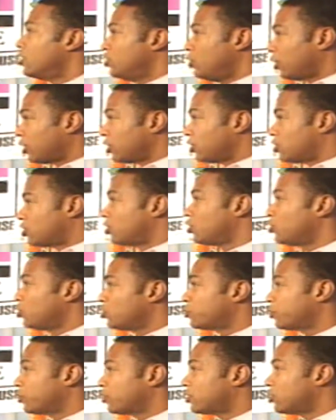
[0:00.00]
you can
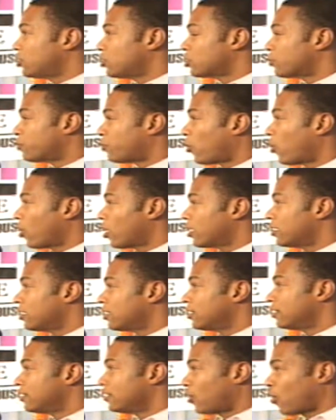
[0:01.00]
choose to support
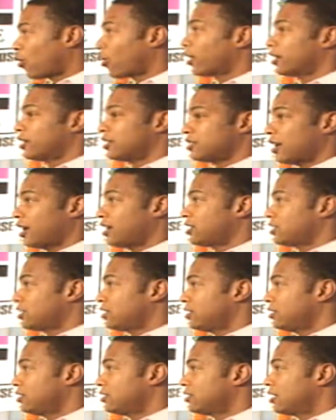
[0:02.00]

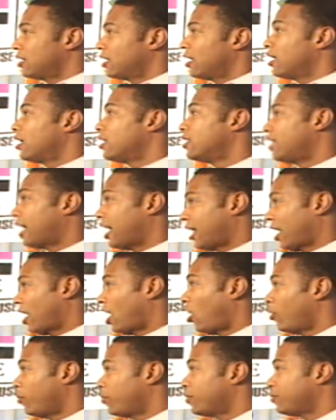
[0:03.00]
organizations that
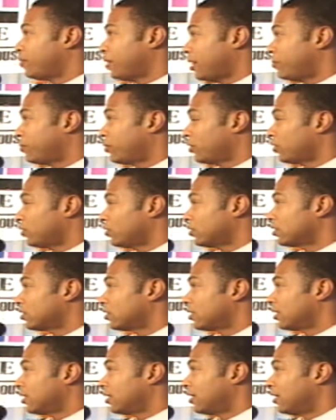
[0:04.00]
help people
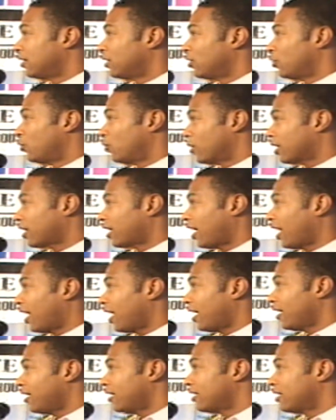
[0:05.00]
who are
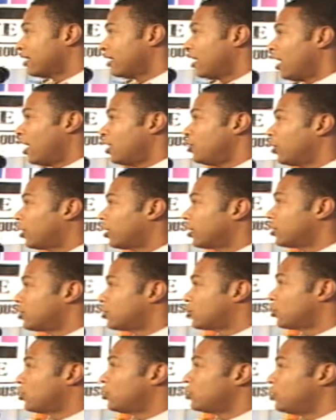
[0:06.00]
gay you can
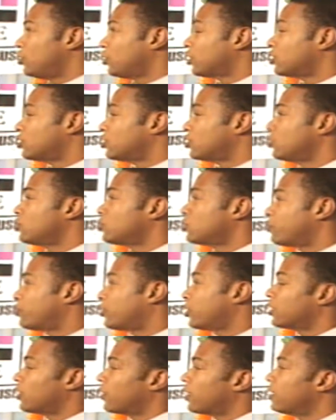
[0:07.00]
choose you can choose to
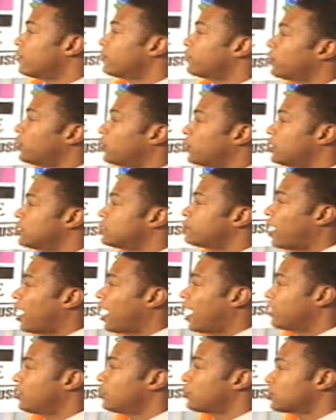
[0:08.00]
put your influence
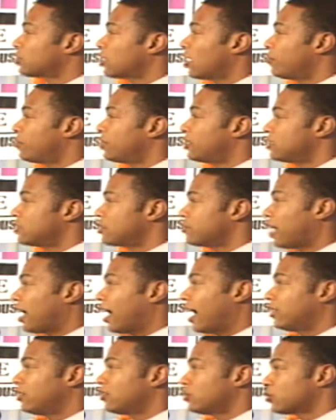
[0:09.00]
behind those companies and
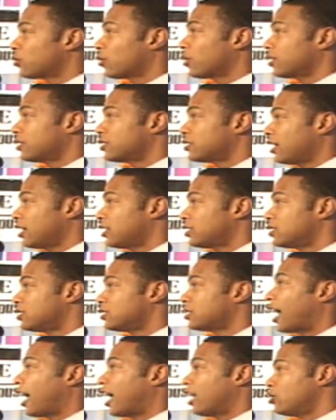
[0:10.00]
behind those
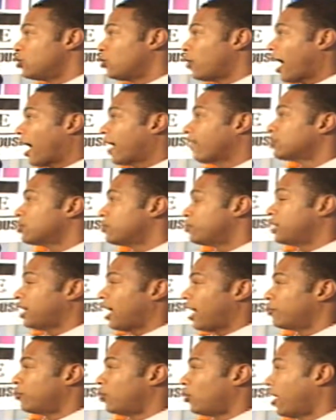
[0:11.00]
organizations and you have to be
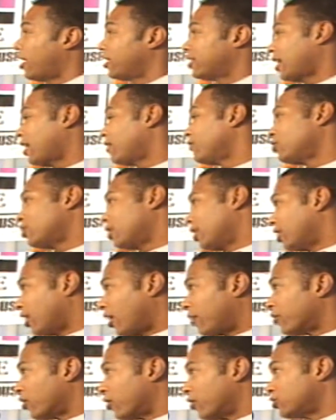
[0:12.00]
able I gave you that
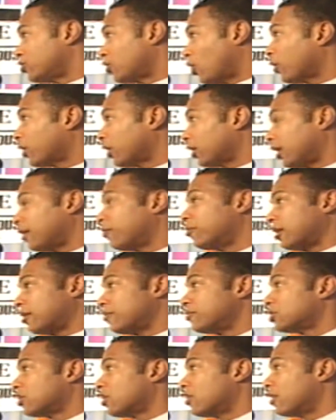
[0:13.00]
number jokingly but
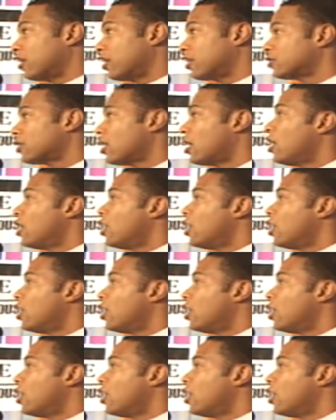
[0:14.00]
I'm serious